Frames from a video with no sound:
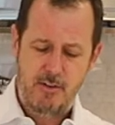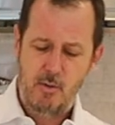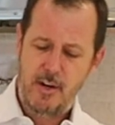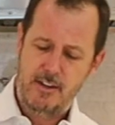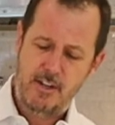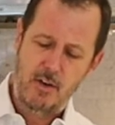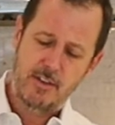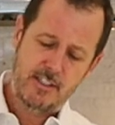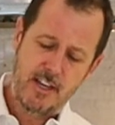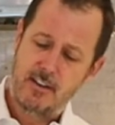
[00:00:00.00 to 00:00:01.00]
if you want to
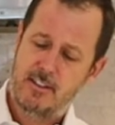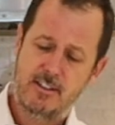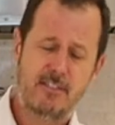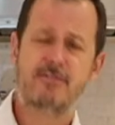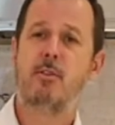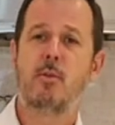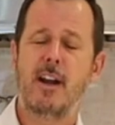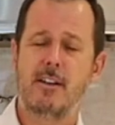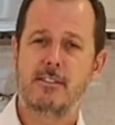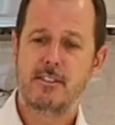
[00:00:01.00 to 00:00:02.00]
tone this down, this is 4
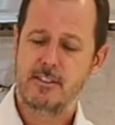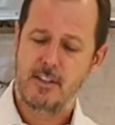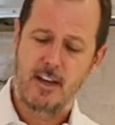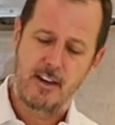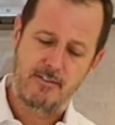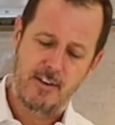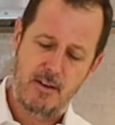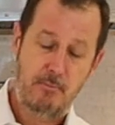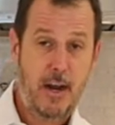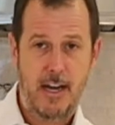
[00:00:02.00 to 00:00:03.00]
ounces
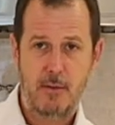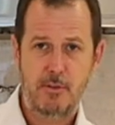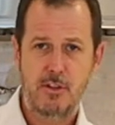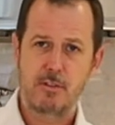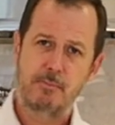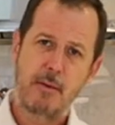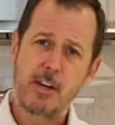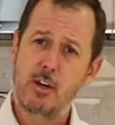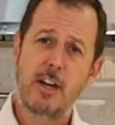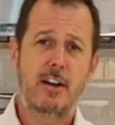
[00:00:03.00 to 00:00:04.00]
of pineapple juice. Maybe
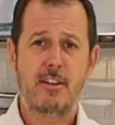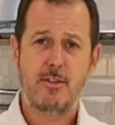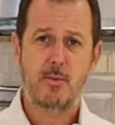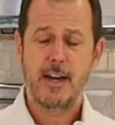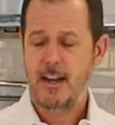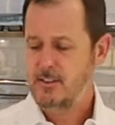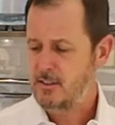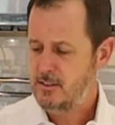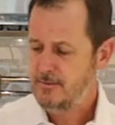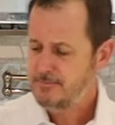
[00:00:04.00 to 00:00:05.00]
go down to 3
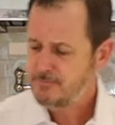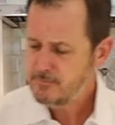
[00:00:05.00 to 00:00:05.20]
ounces.